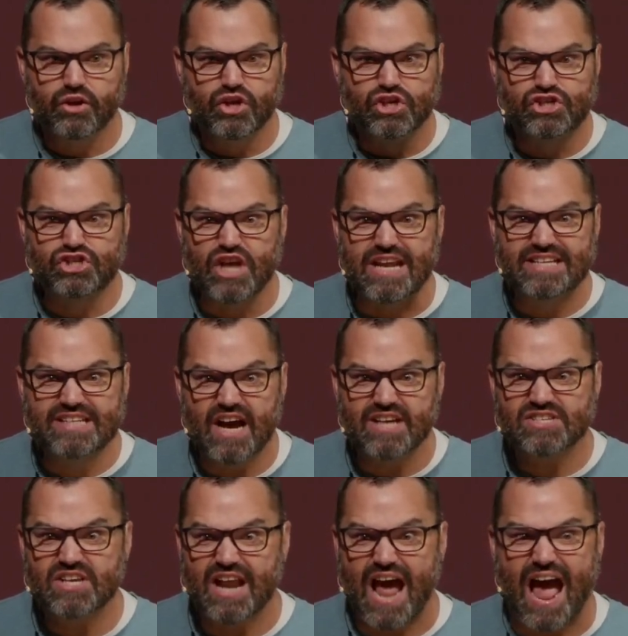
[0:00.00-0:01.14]
She
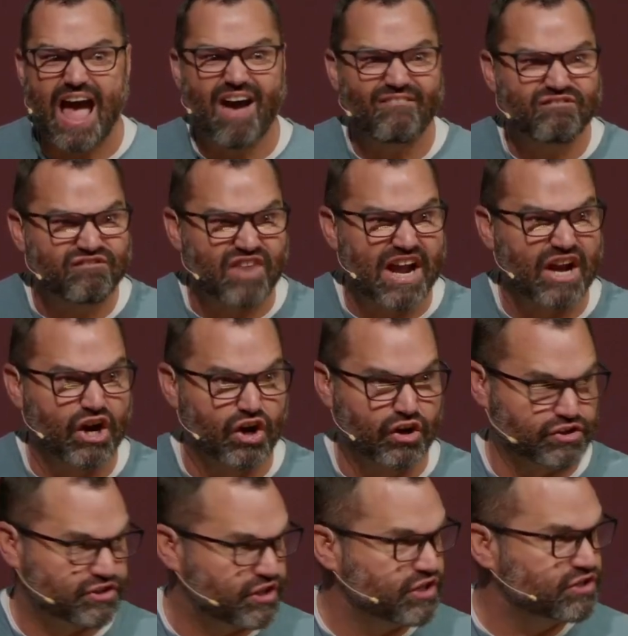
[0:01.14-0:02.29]
doesn't have
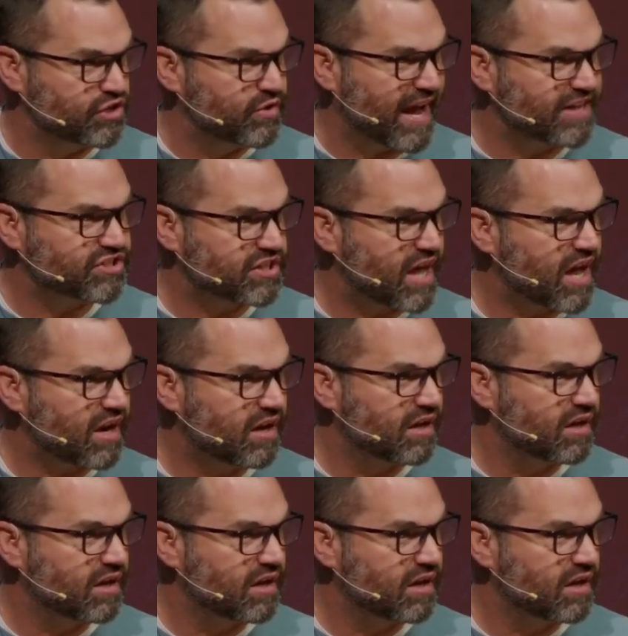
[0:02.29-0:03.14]
fingers. Did you catch that?